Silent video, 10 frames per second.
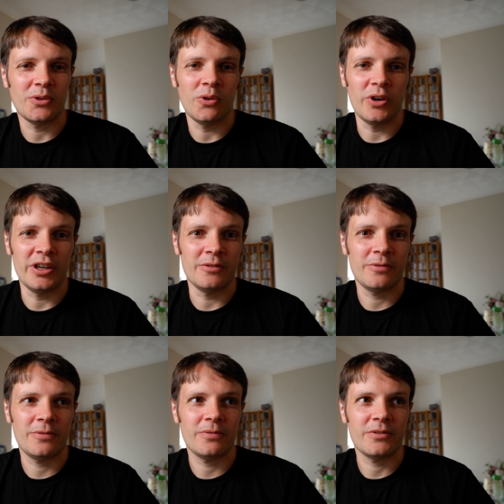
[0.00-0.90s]
or
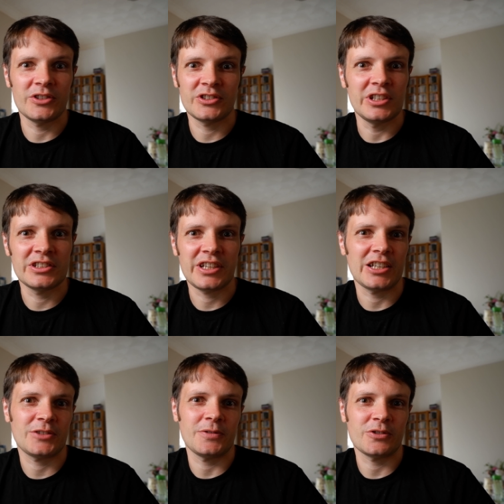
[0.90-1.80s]
if the
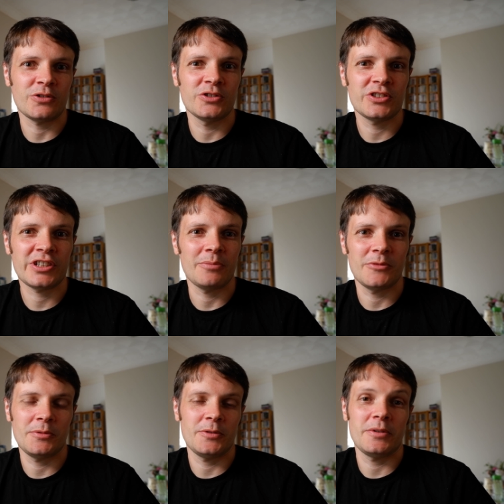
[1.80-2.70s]
syntax for cron tab
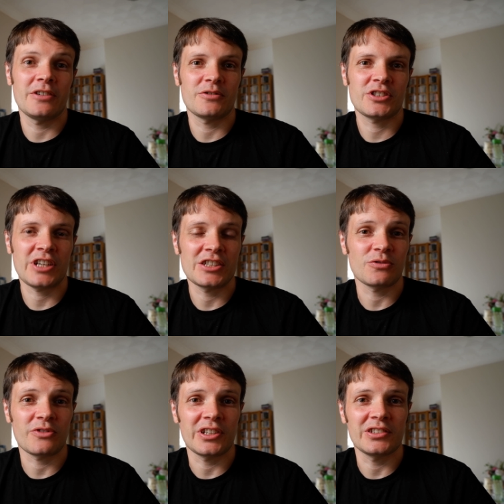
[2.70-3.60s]
to be able to
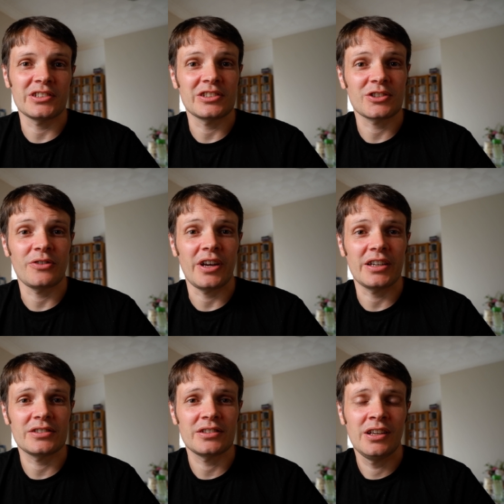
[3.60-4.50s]
schedule things is
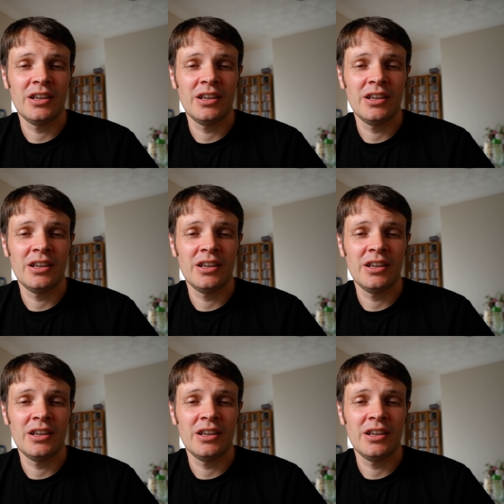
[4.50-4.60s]
correct?